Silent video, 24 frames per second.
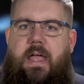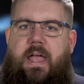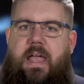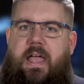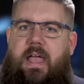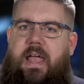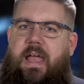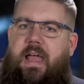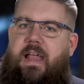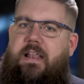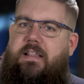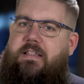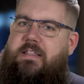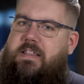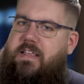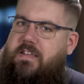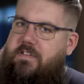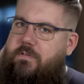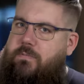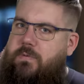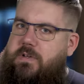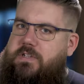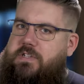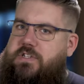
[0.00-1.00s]
And
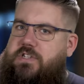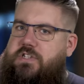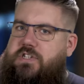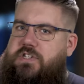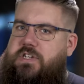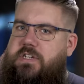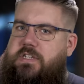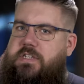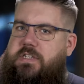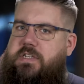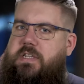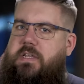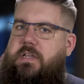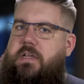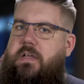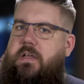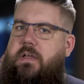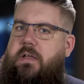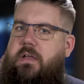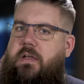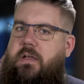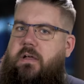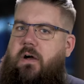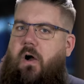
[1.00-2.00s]
this was just
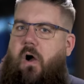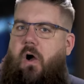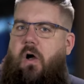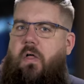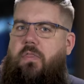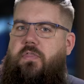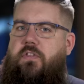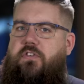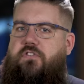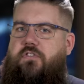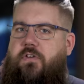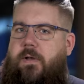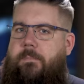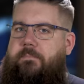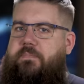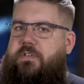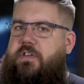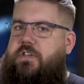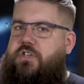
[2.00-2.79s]
on the trip